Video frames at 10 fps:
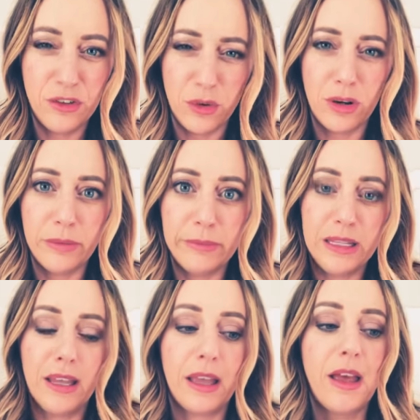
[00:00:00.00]
Do you know what I mean?
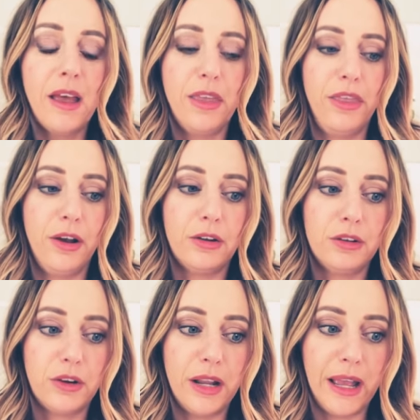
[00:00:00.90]
Like they're
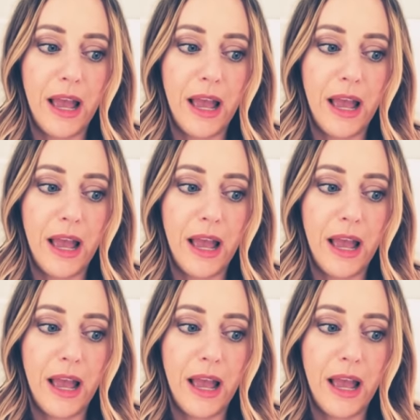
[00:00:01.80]
learning